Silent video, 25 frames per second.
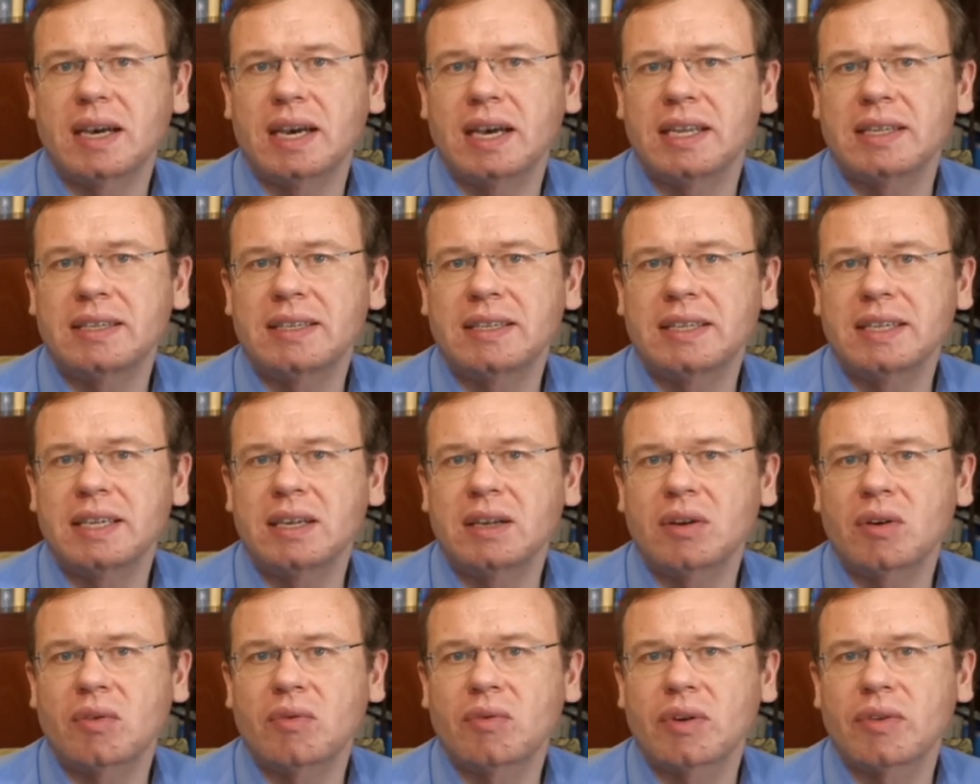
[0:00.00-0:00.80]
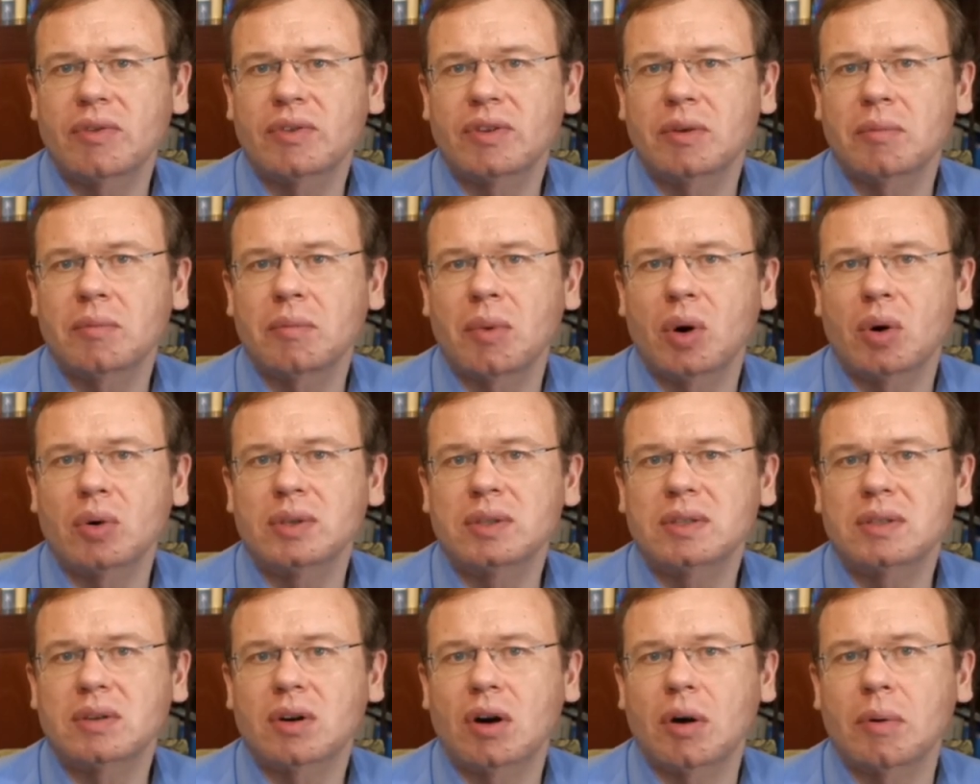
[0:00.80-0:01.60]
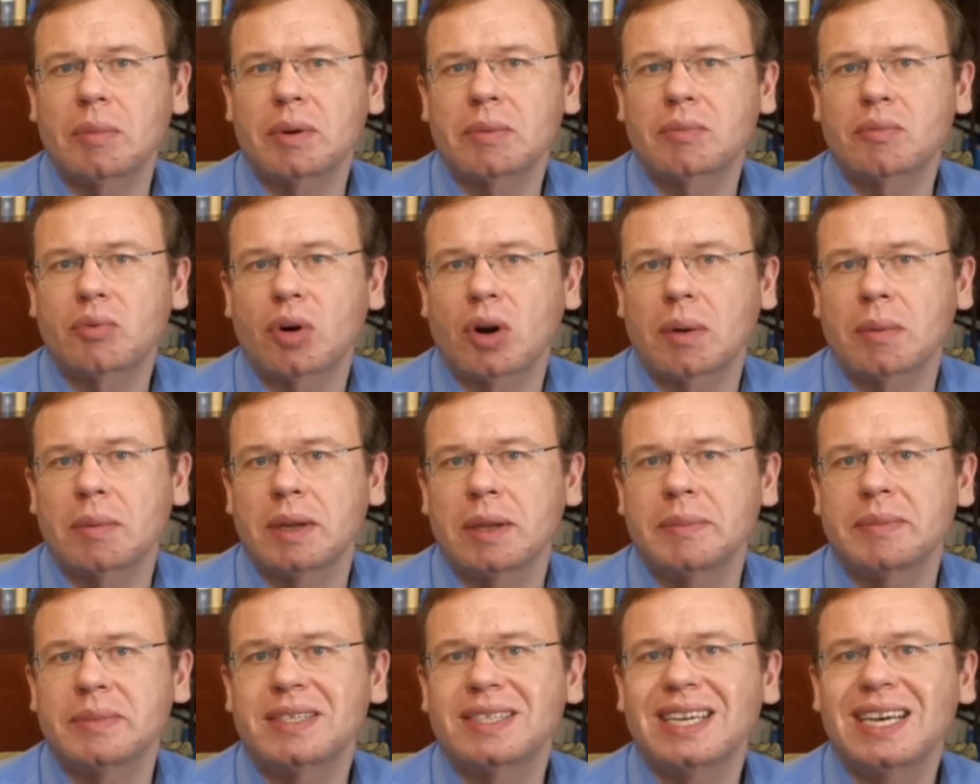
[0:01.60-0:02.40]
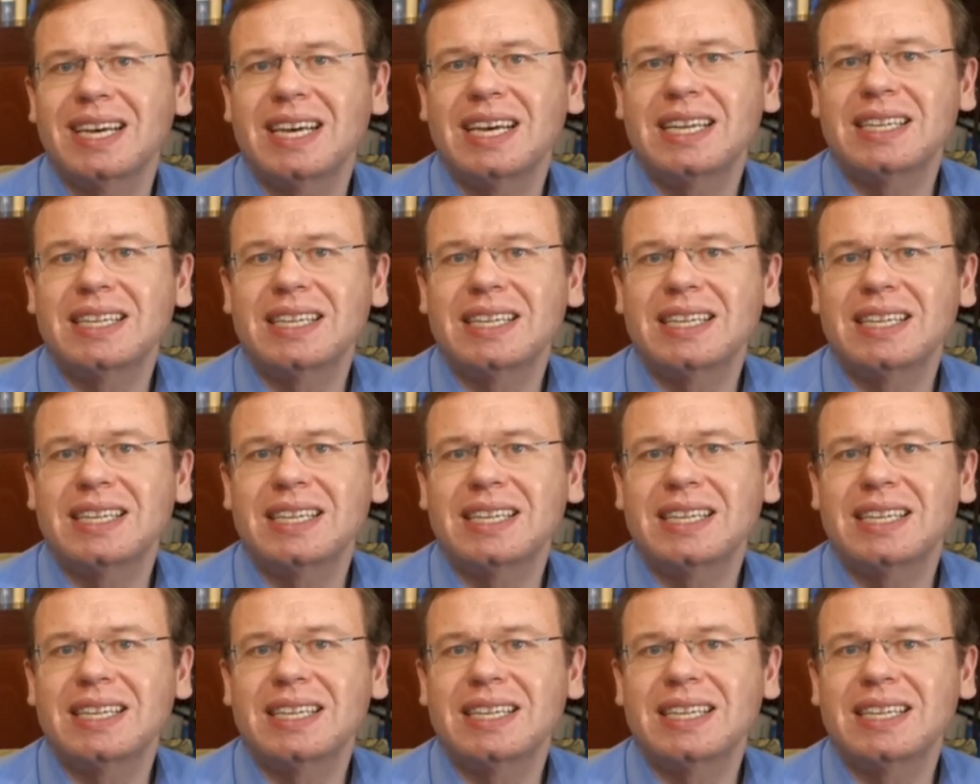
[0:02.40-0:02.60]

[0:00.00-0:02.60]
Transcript: and deal with the most common problems